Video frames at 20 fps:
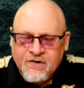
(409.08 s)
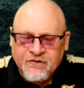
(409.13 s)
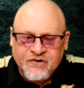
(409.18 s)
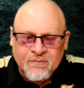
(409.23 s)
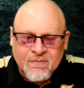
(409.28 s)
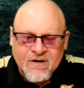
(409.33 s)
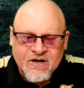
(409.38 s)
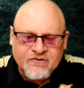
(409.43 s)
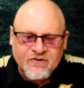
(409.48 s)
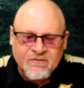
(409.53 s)

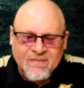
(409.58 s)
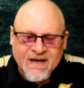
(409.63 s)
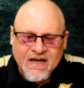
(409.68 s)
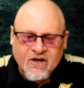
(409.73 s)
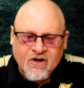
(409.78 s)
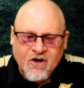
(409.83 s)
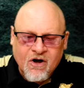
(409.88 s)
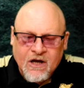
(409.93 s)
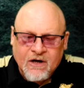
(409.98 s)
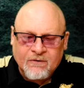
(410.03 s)
Dimitra may
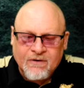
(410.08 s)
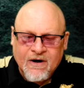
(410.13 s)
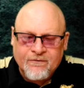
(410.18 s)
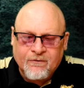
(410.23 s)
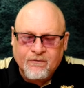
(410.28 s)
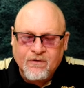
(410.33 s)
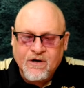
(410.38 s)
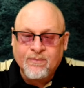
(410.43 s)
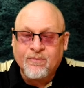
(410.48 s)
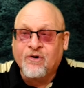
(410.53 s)
call a
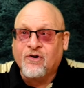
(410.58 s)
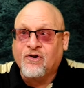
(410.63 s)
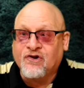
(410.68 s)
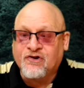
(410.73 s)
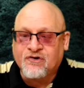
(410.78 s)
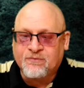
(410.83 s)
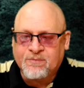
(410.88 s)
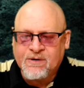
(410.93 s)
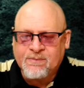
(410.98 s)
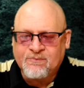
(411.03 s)
referendum
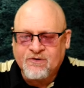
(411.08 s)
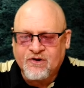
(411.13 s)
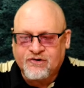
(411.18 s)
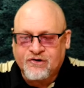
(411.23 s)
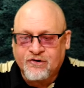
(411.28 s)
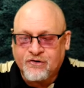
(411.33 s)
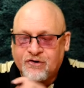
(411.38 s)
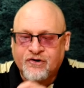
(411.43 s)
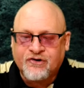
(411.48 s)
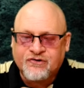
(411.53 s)

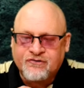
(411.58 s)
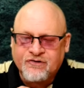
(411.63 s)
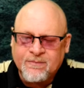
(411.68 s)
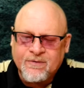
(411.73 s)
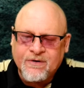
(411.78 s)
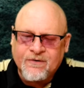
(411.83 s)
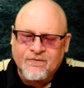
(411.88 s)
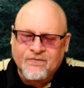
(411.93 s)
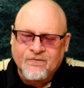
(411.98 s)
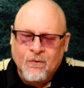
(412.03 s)
to
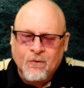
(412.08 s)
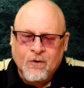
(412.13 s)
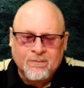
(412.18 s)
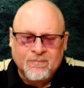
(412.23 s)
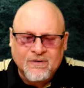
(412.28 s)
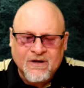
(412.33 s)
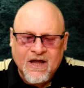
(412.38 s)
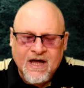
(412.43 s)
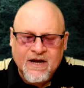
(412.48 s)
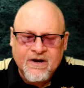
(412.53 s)
distribute 4
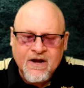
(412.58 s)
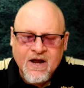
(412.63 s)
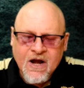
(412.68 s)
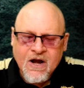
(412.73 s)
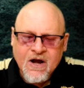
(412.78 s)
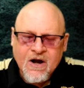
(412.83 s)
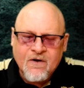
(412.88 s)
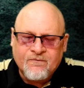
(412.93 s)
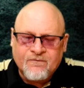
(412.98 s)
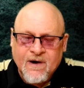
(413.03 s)
blood
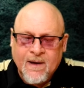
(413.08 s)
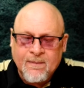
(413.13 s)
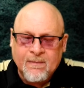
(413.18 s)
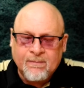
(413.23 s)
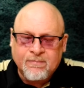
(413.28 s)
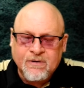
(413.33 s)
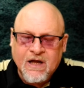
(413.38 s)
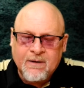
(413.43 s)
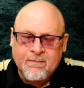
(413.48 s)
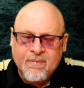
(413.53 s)
from the
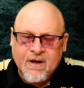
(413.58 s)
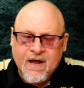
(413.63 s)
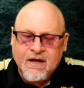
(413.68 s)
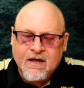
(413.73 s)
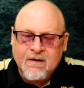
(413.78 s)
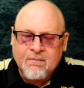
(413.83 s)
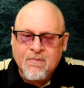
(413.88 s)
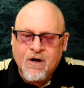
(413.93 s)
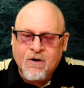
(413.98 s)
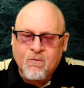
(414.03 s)
blood
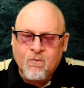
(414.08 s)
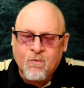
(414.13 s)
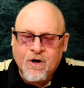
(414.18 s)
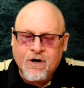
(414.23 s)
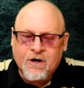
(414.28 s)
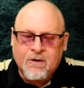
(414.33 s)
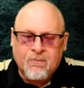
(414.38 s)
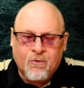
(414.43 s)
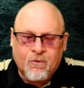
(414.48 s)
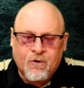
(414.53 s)
bank among
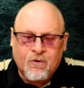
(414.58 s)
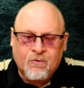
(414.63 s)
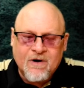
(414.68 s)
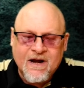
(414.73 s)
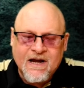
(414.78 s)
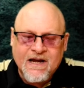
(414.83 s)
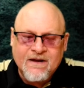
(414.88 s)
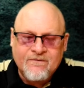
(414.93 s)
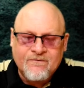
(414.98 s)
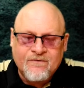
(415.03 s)
1 or more
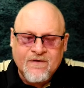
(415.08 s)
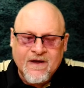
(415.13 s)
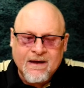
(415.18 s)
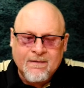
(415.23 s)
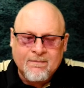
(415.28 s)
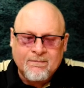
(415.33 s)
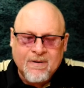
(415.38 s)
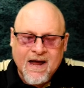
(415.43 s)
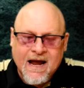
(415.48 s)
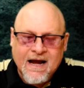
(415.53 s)
ready
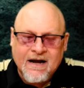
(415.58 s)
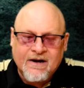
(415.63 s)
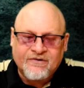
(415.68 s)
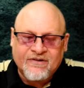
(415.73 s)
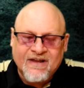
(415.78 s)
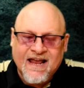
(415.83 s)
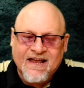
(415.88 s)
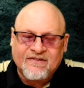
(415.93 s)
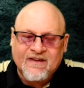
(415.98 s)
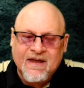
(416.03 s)

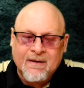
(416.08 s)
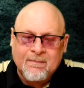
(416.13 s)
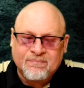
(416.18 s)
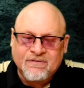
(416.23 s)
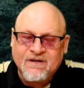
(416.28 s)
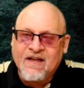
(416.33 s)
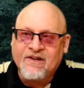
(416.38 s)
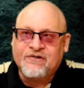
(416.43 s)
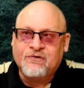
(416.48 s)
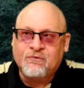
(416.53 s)
vampires as a
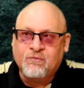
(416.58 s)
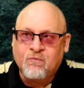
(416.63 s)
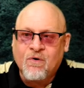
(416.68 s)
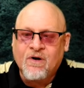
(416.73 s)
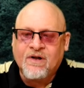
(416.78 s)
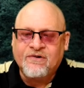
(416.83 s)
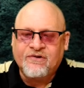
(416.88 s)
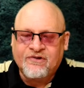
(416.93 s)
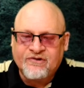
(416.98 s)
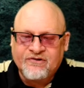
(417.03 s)

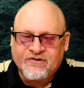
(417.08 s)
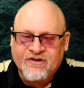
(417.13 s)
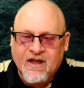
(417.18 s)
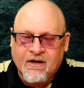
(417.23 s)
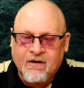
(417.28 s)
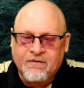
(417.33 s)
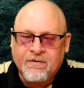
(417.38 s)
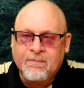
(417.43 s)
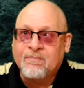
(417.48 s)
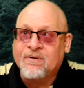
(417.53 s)
+1
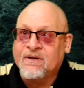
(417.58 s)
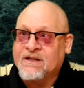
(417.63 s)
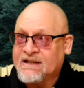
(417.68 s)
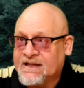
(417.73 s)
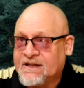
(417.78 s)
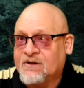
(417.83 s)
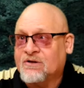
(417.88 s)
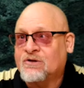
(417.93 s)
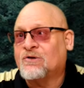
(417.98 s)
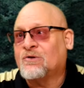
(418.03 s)
stealth
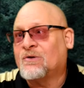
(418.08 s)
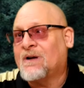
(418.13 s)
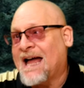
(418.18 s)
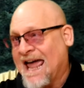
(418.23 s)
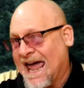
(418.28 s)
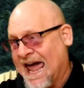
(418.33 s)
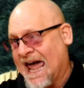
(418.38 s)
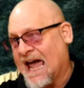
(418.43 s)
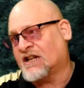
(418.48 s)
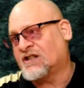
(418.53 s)
political
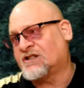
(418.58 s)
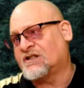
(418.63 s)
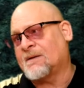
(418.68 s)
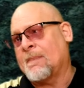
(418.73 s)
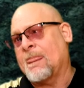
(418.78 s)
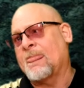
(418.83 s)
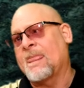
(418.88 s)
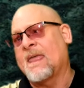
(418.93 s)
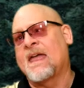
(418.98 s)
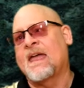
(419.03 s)

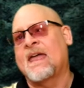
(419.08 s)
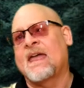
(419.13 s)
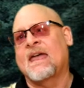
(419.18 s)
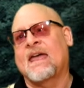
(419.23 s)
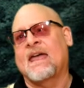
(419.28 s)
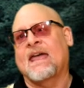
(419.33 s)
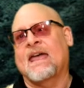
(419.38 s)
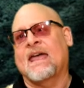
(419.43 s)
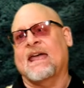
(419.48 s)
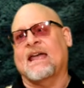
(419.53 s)

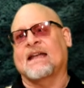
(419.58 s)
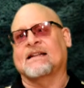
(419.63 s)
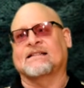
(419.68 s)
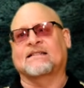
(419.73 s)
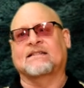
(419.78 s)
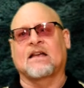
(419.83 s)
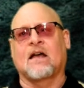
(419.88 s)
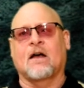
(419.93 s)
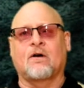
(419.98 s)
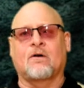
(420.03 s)
action. And
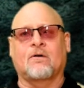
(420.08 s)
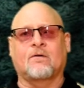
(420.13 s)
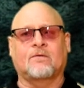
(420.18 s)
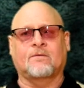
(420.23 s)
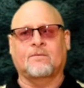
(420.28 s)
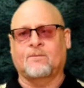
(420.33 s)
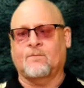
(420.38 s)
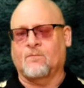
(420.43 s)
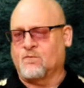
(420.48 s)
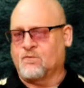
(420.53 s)

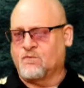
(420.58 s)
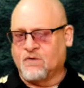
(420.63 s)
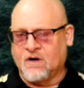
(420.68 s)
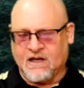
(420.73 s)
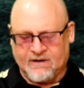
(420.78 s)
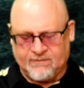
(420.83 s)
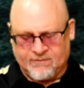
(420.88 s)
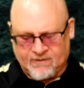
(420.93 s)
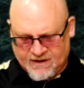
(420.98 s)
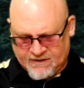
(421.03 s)
so,
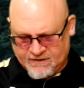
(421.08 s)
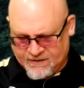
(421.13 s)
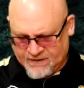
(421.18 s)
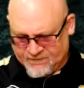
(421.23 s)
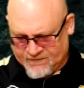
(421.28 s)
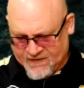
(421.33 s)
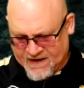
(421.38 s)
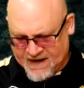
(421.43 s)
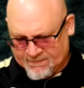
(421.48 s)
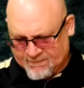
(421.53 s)
really, really
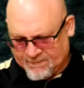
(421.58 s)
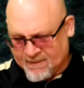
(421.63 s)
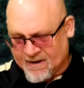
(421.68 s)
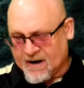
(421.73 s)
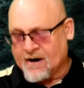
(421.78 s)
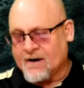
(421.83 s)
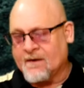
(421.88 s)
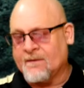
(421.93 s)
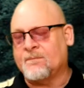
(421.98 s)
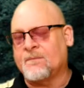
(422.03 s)
good
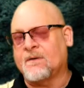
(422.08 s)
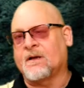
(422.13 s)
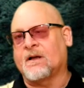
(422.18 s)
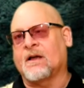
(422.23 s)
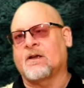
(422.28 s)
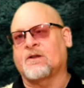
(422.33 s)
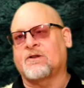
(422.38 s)
vampire.